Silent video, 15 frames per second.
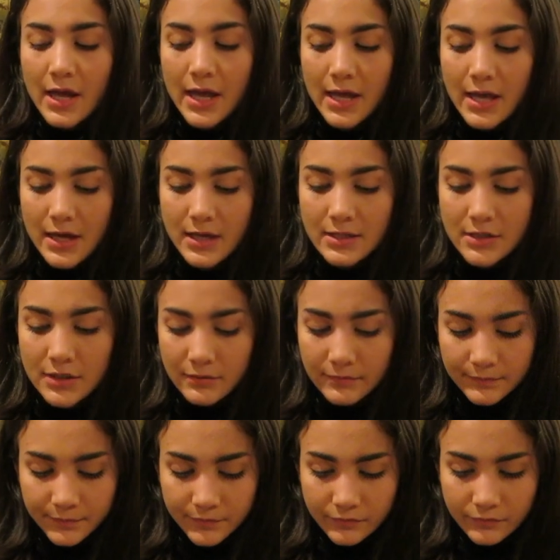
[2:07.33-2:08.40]
And
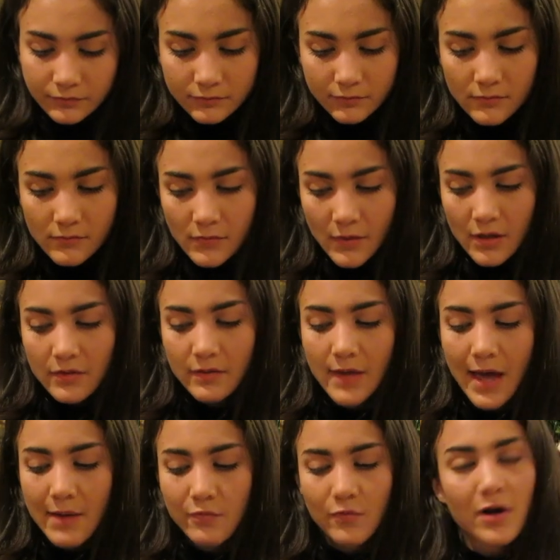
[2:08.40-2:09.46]

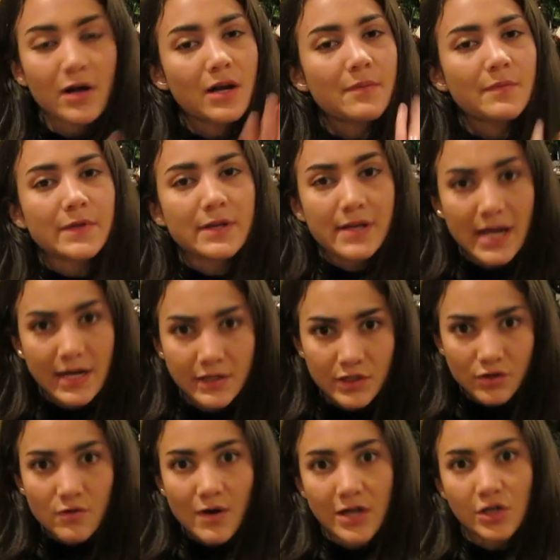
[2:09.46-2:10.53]
that brought up the
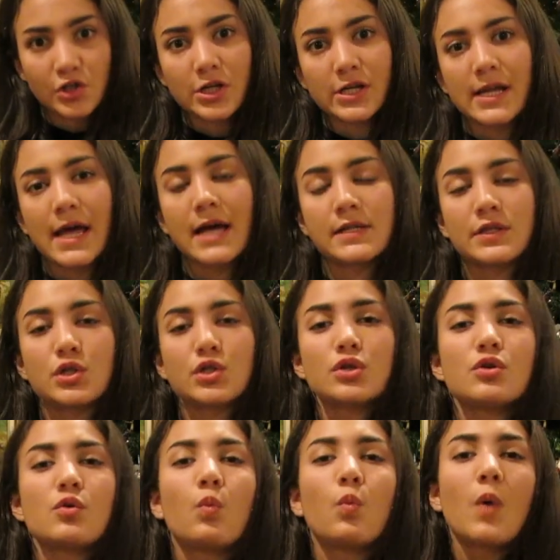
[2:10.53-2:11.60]
next question as
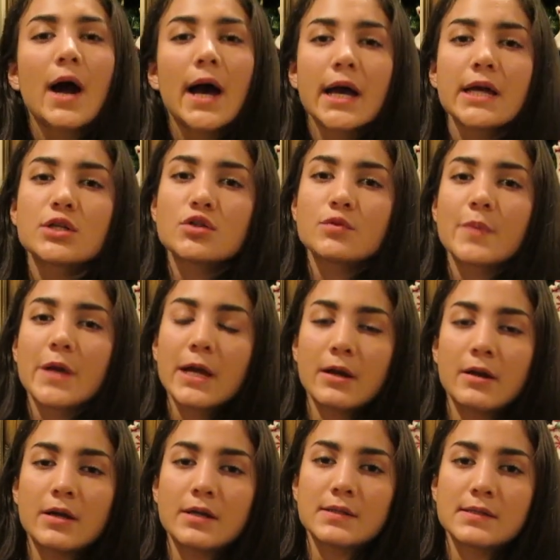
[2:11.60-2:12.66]
to why do
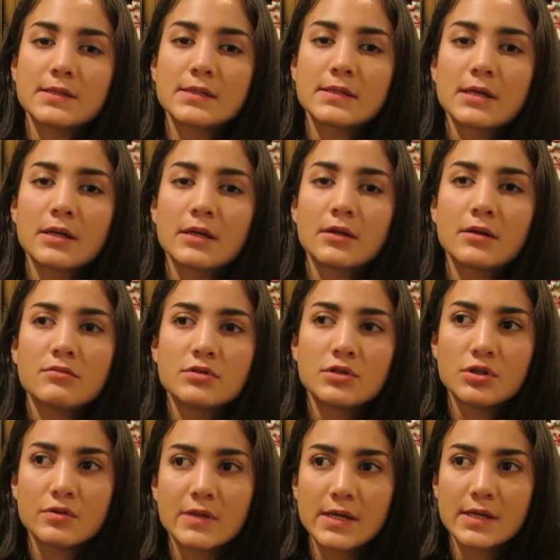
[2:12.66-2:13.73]
parents
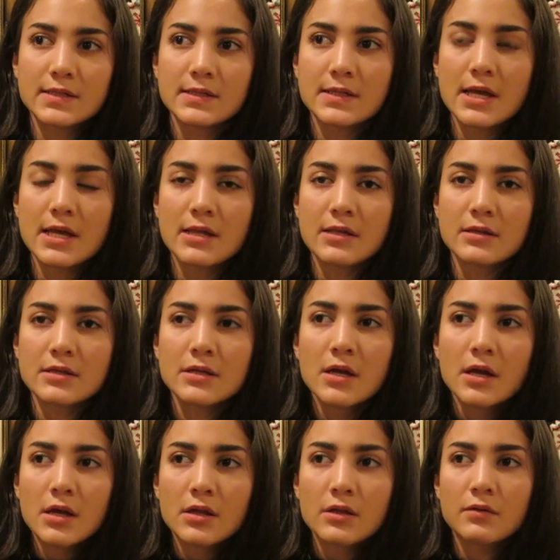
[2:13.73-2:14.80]
do this? And
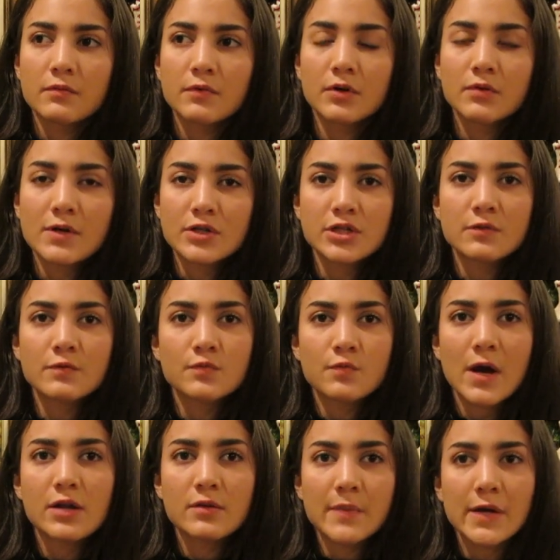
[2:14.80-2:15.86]
the real question was,
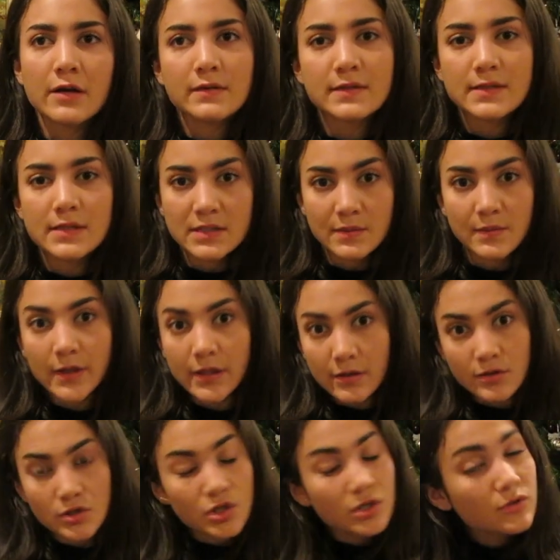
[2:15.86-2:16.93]
why do parents discipline
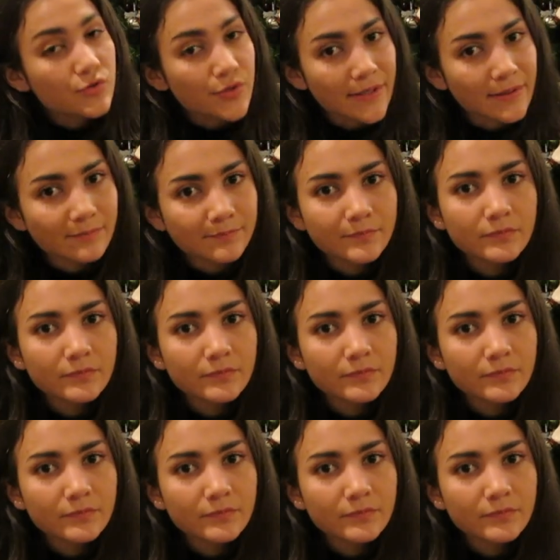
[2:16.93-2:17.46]
their children?